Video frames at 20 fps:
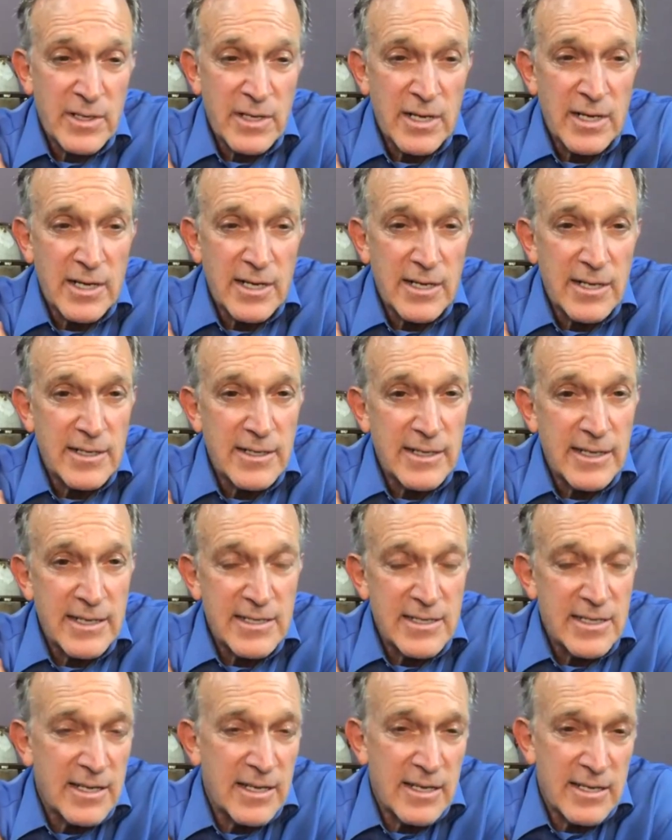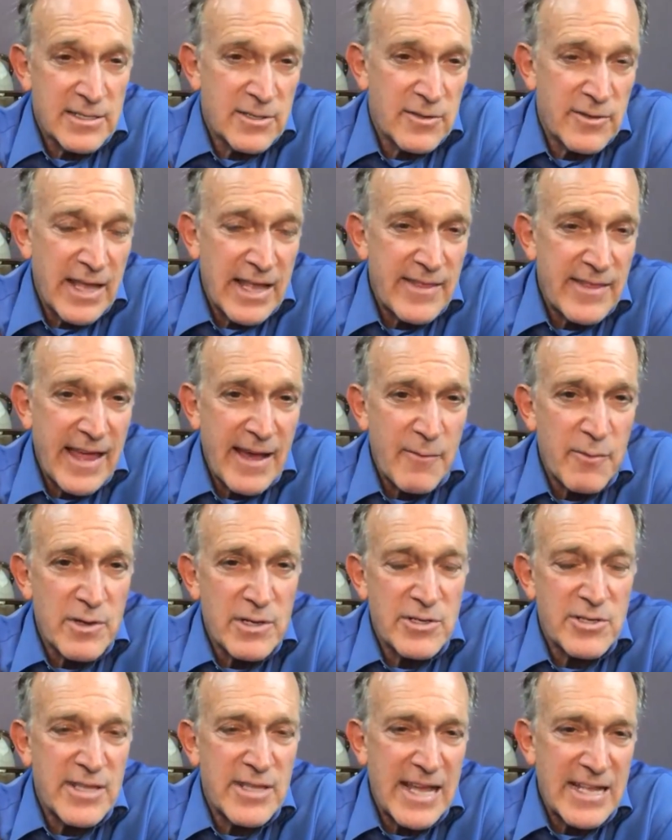Uh, so that that
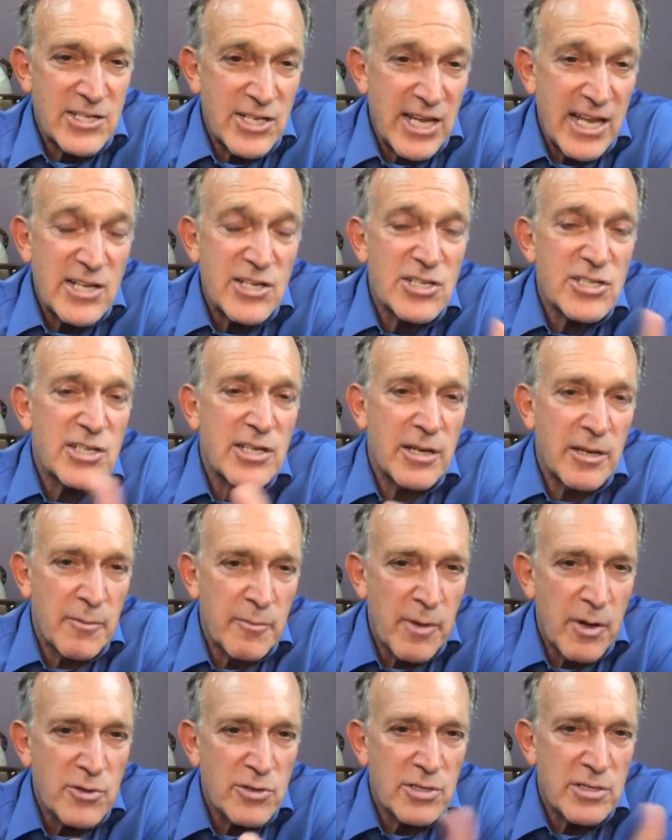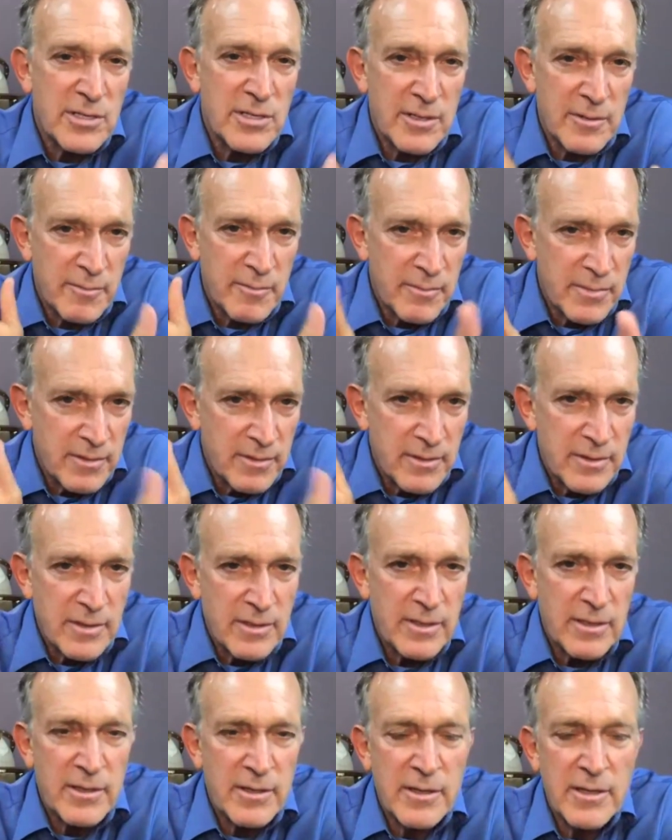would that changes the emotion the,
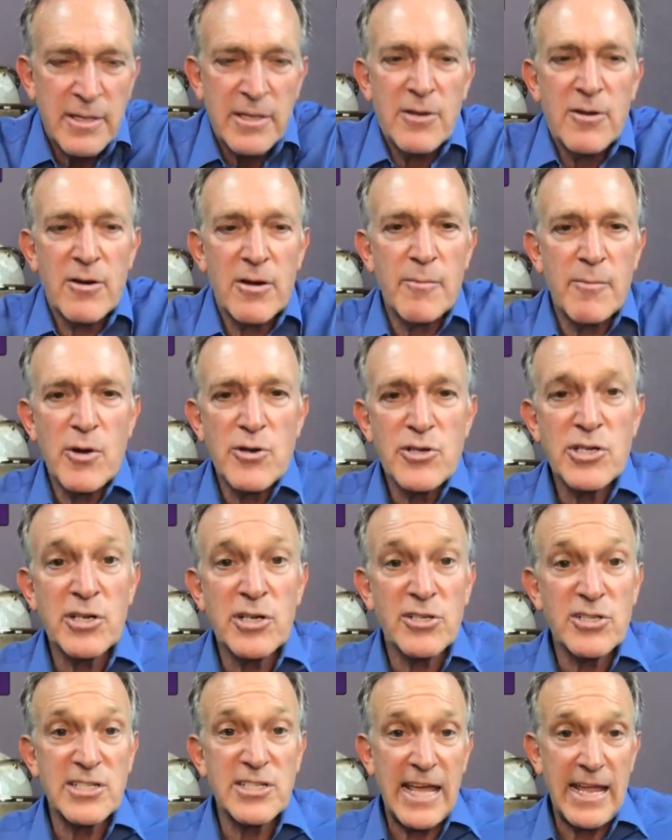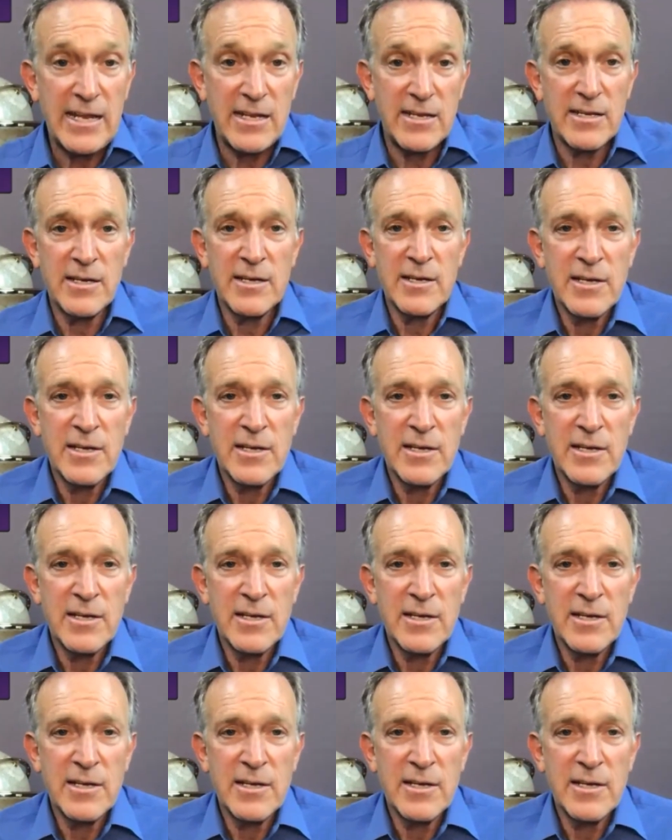your emotional state.